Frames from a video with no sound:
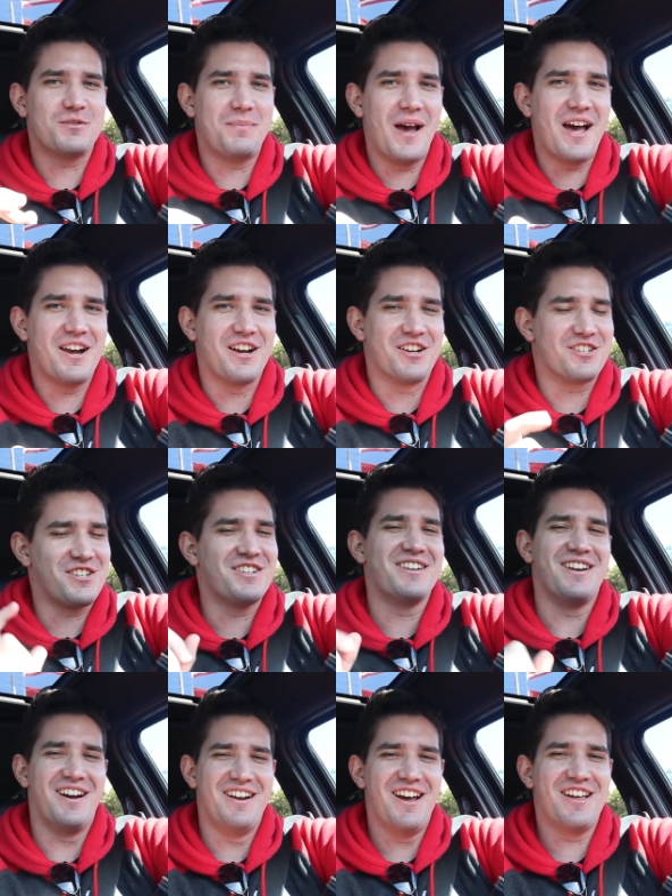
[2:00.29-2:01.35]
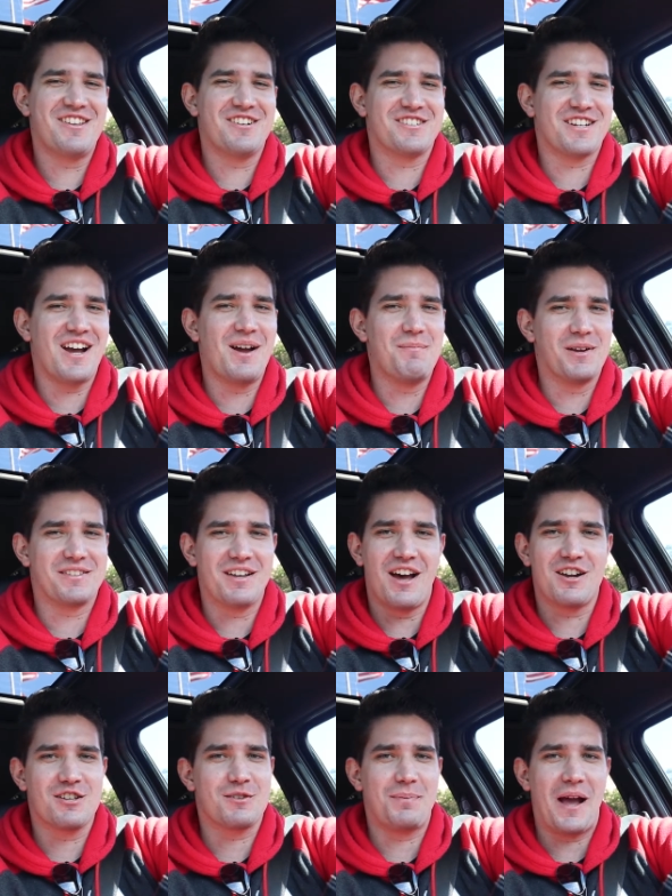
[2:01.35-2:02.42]
Spanish. Another time
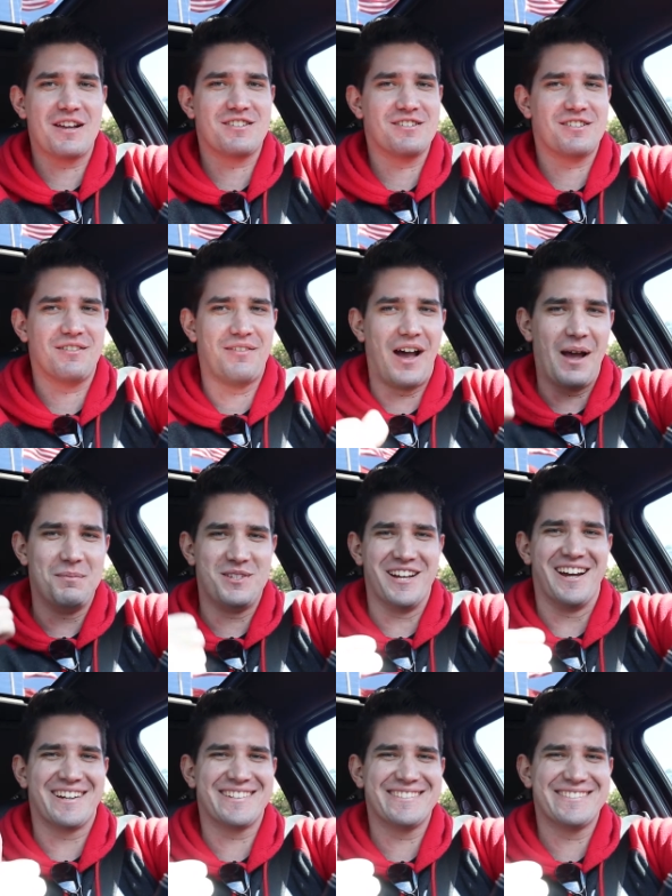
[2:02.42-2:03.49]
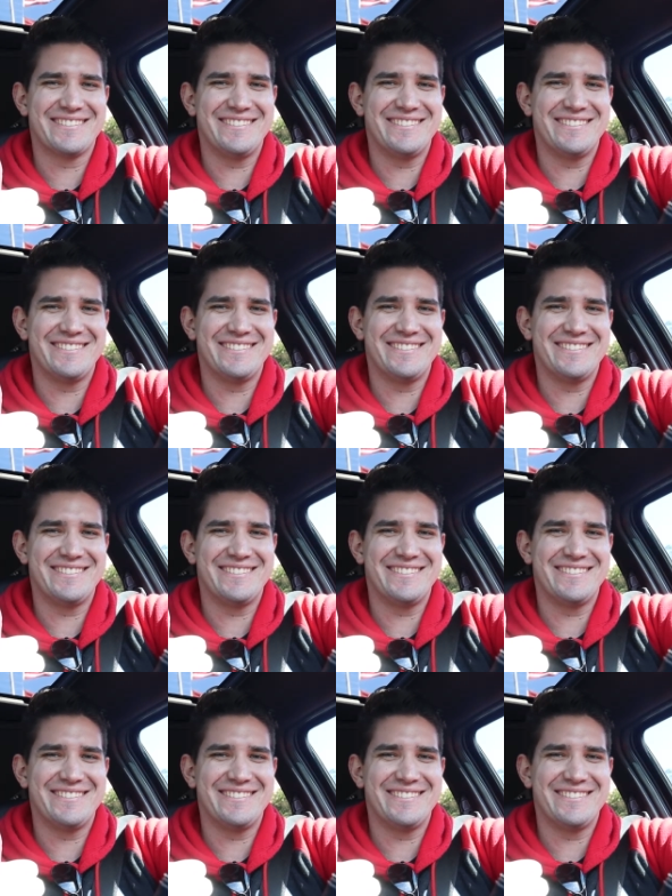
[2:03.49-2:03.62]
McDonald's passes the vibe check.